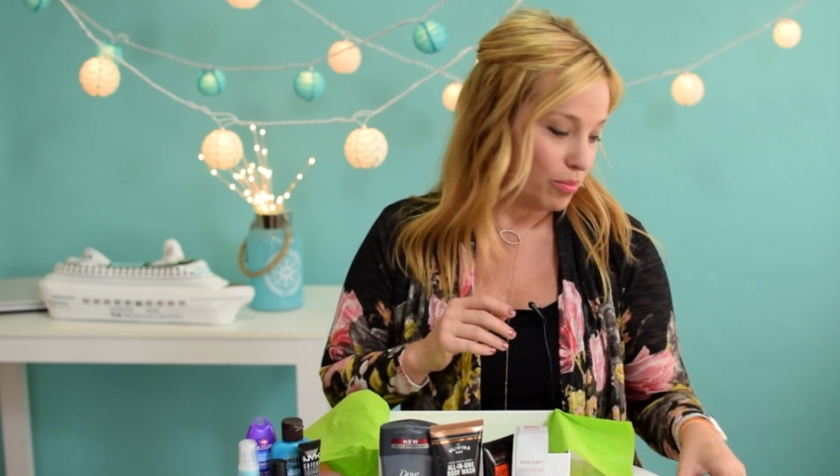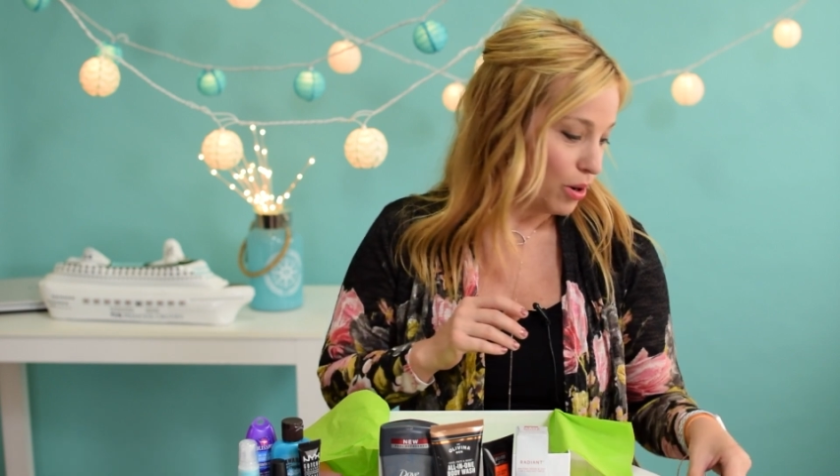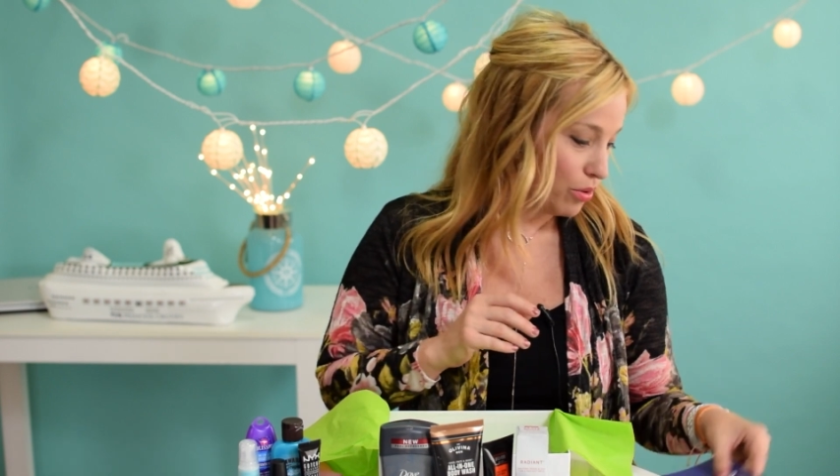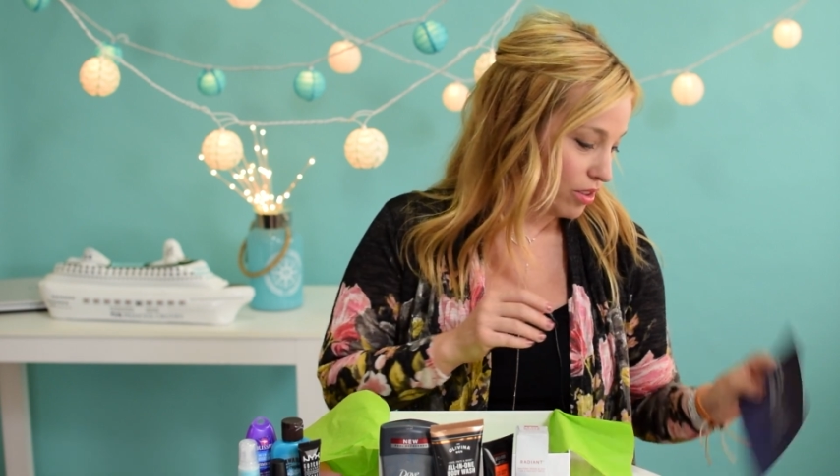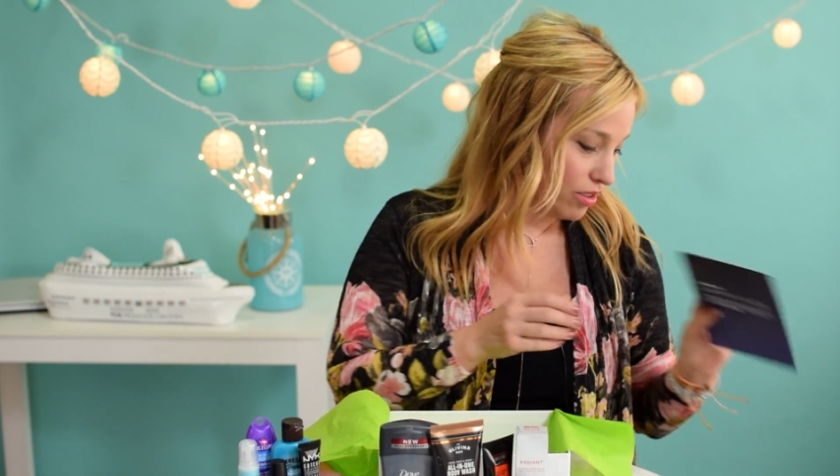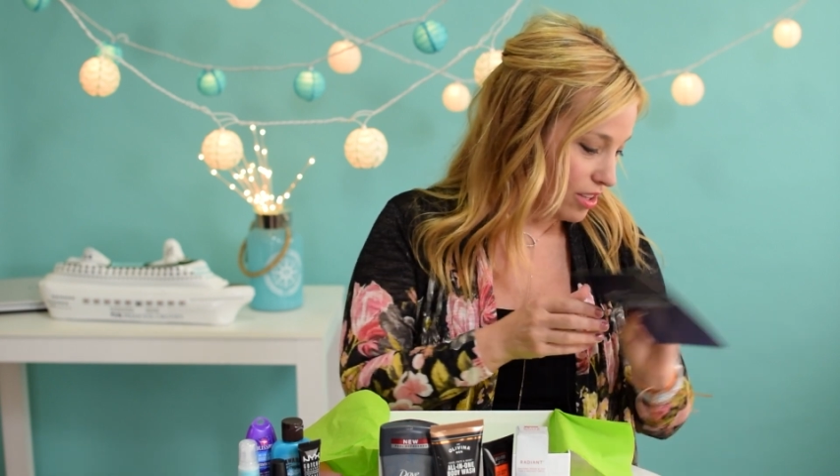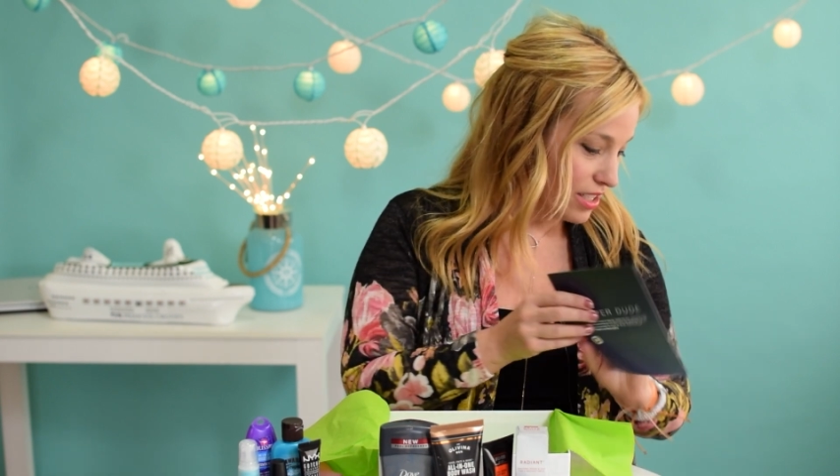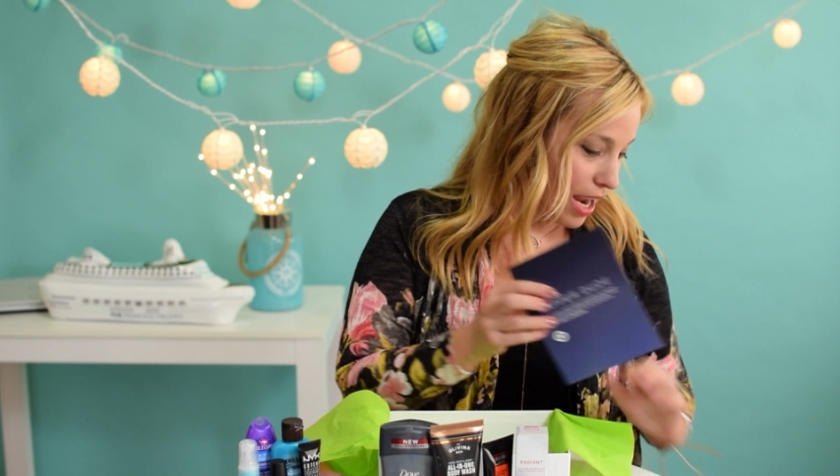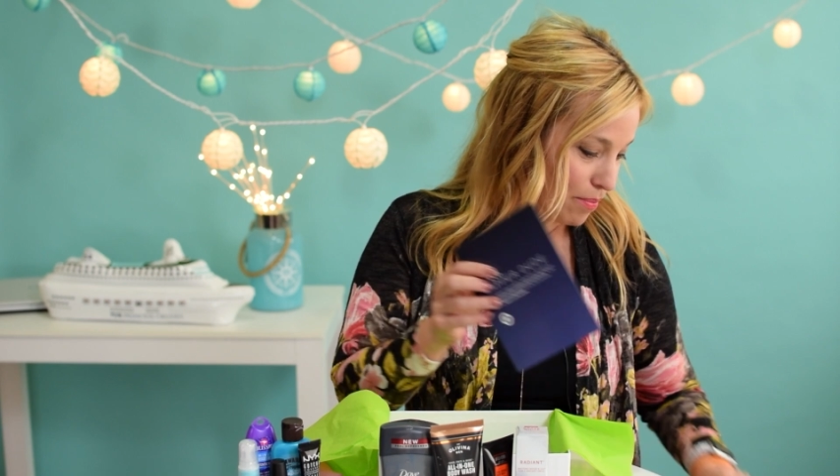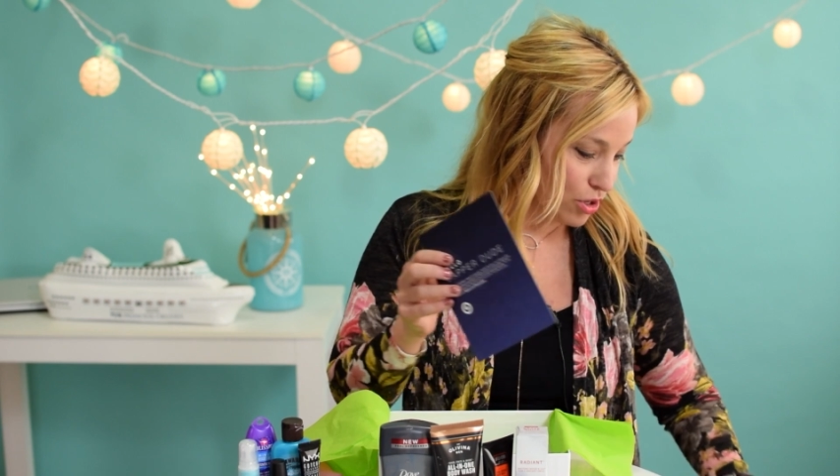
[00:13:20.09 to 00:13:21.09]
both the
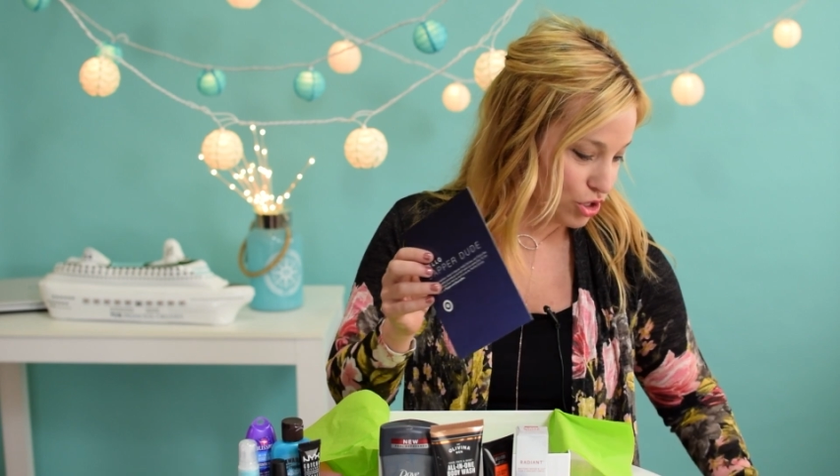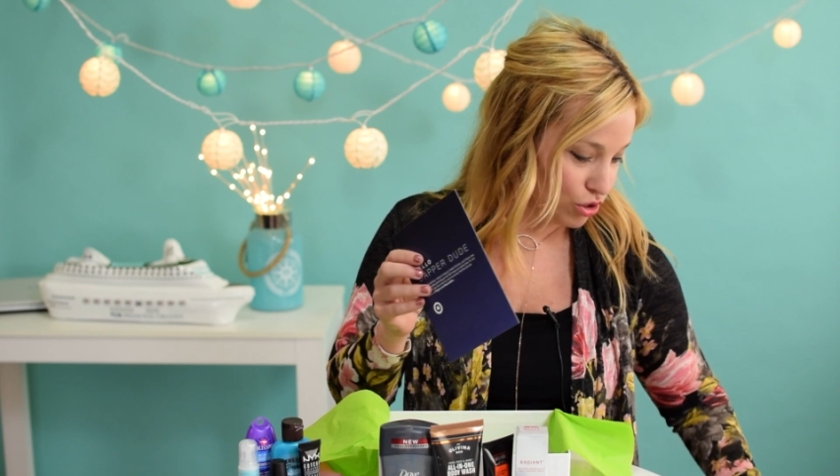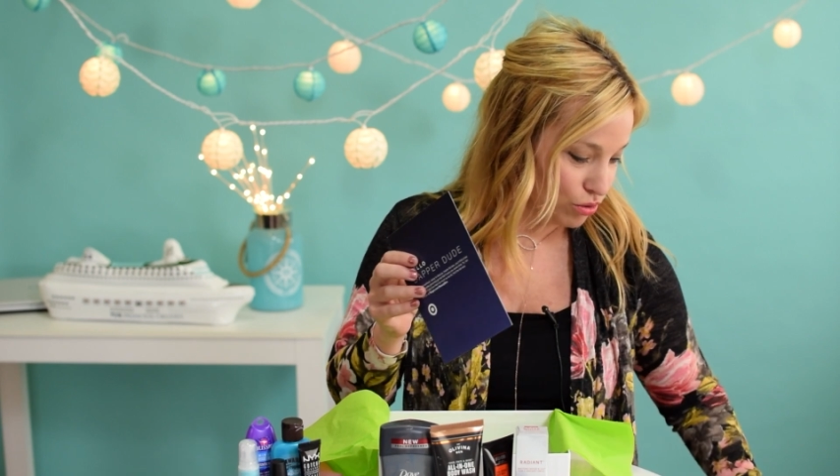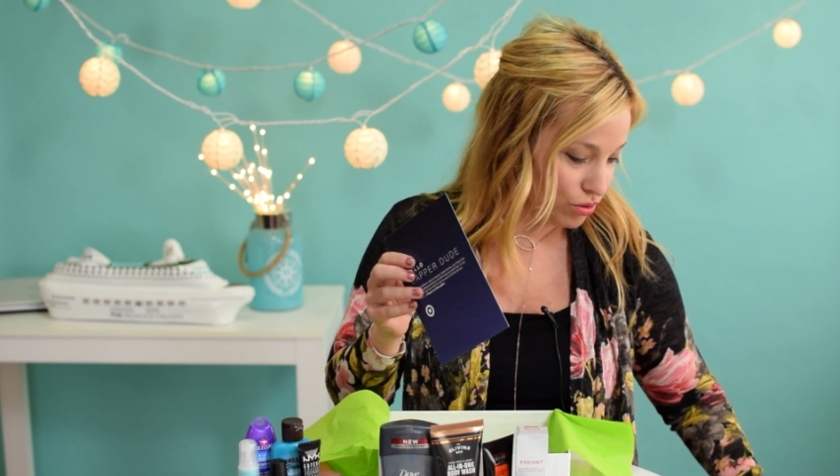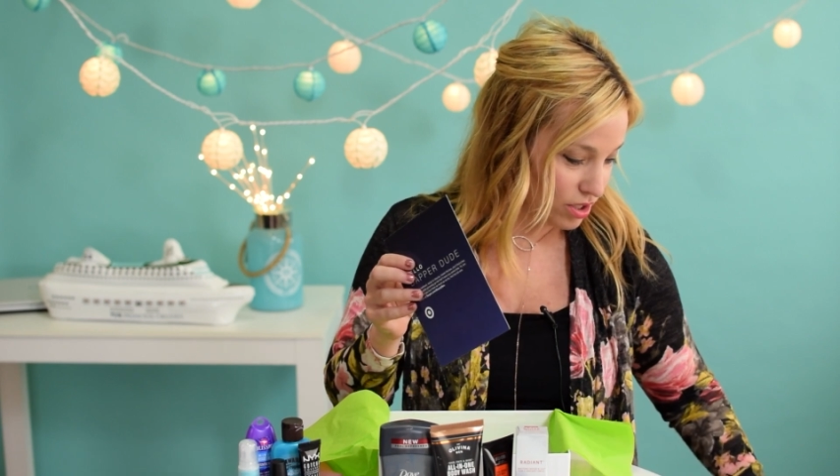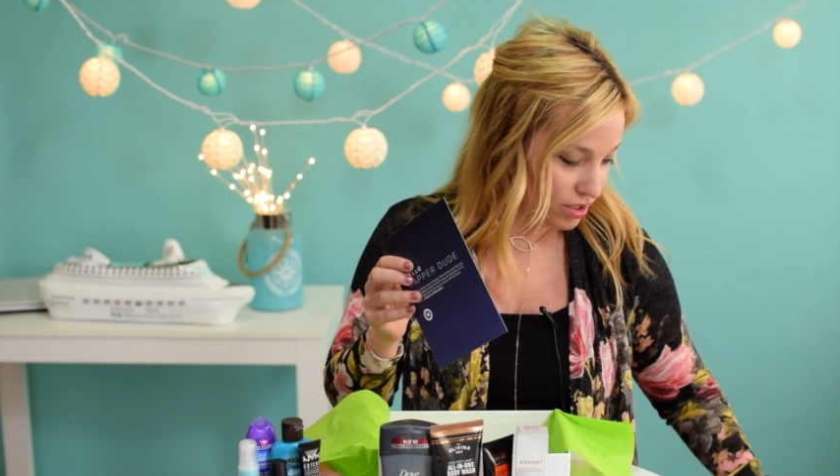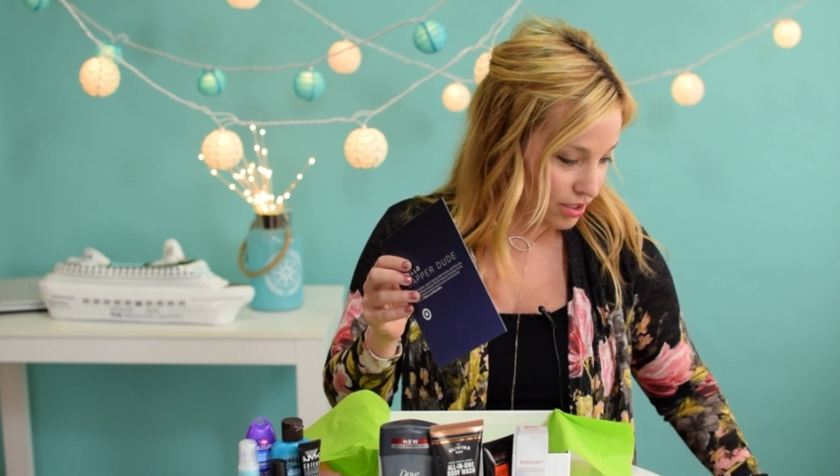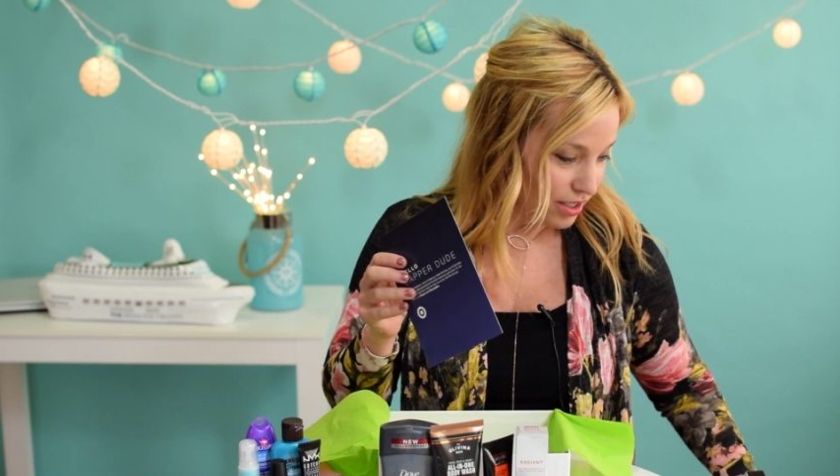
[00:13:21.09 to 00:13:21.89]
Dapper Dude